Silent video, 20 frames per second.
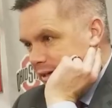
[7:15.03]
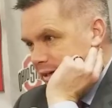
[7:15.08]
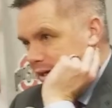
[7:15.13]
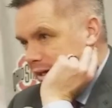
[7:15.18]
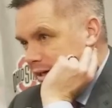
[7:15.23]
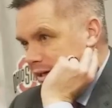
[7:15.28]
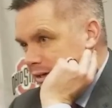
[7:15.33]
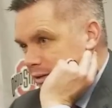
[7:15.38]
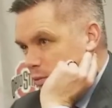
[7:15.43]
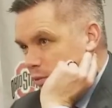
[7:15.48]

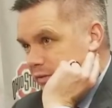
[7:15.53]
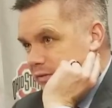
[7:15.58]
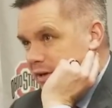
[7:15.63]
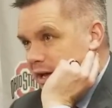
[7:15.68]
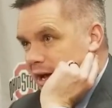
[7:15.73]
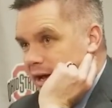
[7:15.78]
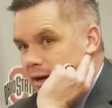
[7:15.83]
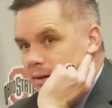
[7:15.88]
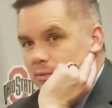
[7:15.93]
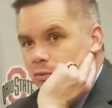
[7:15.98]
and we've
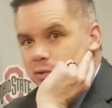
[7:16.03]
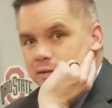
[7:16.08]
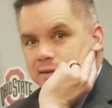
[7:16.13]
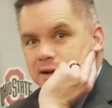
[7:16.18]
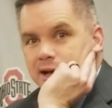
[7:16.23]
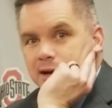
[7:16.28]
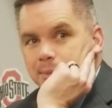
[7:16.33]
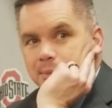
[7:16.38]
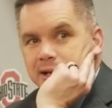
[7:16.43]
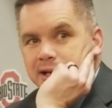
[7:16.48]
got a we've
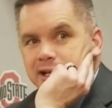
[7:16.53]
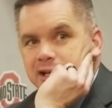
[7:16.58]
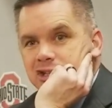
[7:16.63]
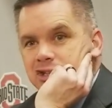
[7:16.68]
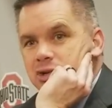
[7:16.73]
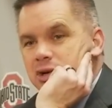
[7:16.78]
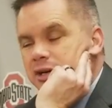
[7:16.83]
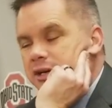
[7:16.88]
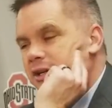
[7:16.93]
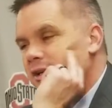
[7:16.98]
got a
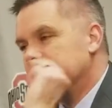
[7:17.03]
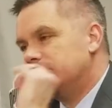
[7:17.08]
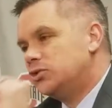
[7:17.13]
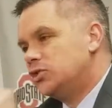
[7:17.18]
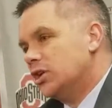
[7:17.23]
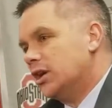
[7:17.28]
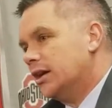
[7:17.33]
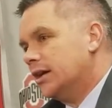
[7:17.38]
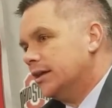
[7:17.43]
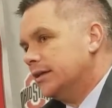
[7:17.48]
manager. I'll give
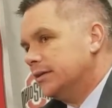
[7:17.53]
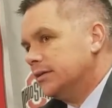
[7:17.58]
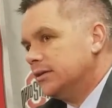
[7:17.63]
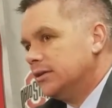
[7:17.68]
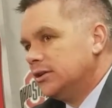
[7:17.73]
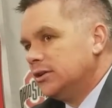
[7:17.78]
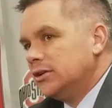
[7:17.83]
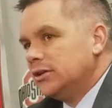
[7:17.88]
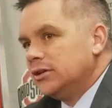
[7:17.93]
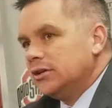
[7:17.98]
John
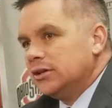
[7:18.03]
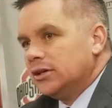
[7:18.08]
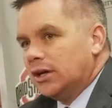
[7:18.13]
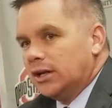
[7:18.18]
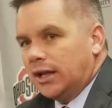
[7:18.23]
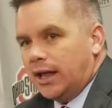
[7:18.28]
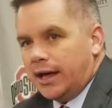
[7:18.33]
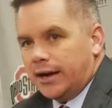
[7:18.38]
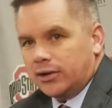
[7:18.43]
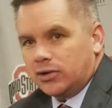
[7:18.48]
a
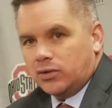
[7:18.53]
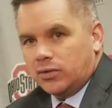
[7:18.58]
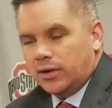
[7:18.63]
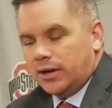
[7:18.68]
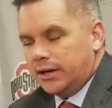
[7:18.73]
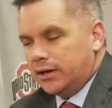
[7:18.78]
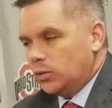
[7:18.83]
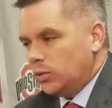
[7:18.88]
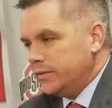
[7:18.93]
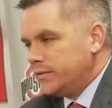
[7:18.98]
lot of
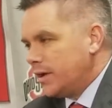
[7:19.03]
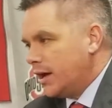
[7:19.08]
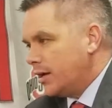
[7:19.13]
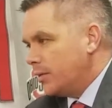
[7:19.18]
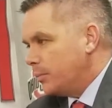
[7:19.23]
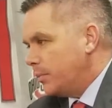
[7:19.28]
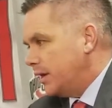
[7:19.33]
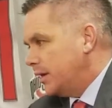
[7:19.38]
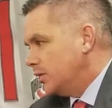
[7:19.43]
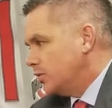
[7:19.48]
credit. We've got
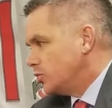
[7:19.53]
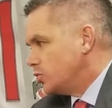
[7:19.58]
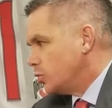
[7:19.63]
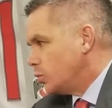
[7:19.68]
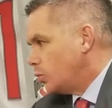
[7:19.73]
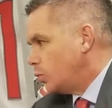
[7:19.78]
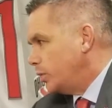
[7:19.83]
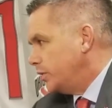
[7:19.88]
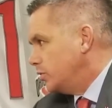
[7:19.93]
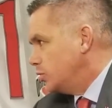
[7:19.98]
a manager
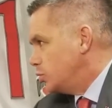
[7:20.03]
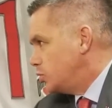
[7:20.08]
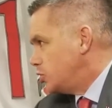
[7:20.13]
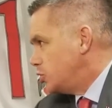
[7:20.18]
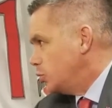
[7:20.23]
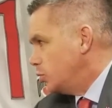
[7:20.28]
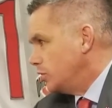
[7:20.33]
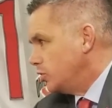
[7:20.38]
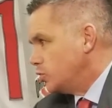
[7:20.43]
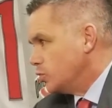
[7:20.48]
who we do
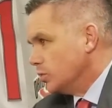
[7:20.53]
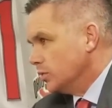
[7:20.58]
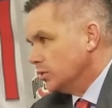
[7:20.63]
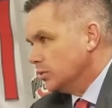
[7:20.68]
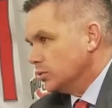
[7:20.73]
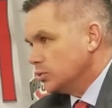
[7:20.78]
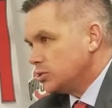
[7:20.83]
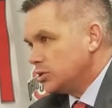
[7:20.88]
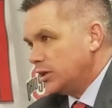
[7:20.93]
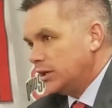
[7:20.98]
shooting
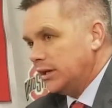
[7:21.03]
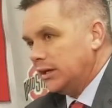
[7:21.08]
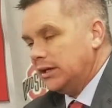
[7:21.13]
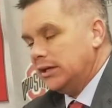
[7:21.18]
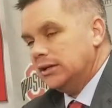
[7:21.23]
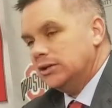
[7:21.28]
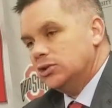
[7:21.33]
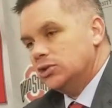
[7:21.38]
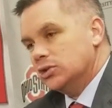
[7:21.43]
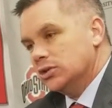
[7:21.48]
drills, and
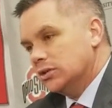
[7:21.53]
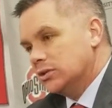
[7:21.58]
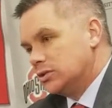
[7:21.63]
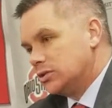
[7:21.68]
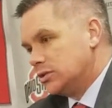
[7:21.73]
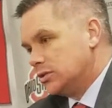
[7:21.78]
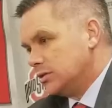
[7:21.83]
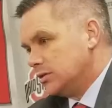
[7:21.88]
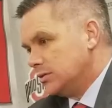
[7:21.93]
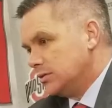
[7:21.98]
he
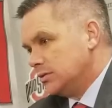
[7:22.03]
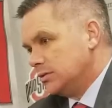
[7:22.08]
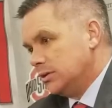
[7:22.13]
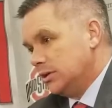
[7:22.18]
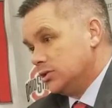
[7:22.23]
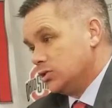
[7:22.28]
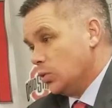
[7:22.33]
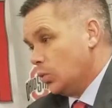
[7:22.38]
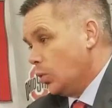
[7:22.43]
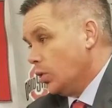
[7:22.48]
just
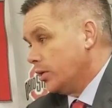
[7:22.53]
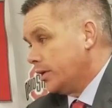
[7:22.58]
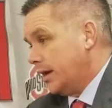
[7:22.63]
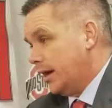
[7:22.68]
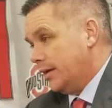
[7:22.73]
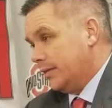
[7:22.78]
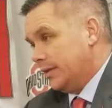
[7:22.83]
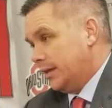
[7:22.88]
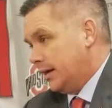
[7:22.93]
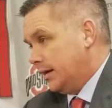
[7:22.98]
it's a
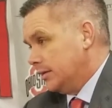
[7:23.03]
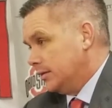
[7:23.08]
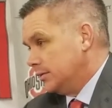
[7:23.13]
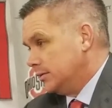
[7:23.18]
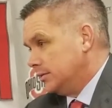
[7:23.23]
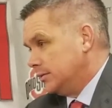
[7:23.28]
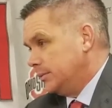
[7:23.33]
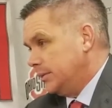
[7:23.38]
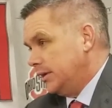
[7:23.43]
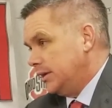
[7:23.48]
workout now.
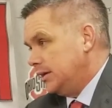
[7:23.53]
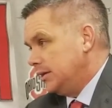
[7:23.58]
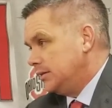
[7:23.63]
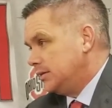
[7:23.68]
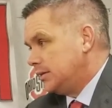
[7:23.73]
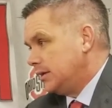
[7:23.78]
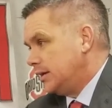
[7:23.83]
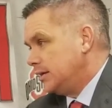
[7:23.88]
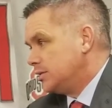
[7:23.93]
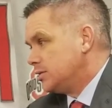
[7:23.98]
I mean,
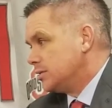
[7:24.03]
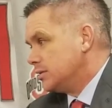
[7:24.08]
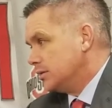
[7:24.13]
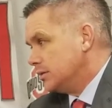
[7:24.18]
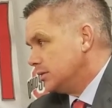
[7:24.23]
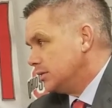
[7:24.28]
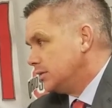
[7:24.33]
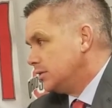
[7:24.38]
he takes the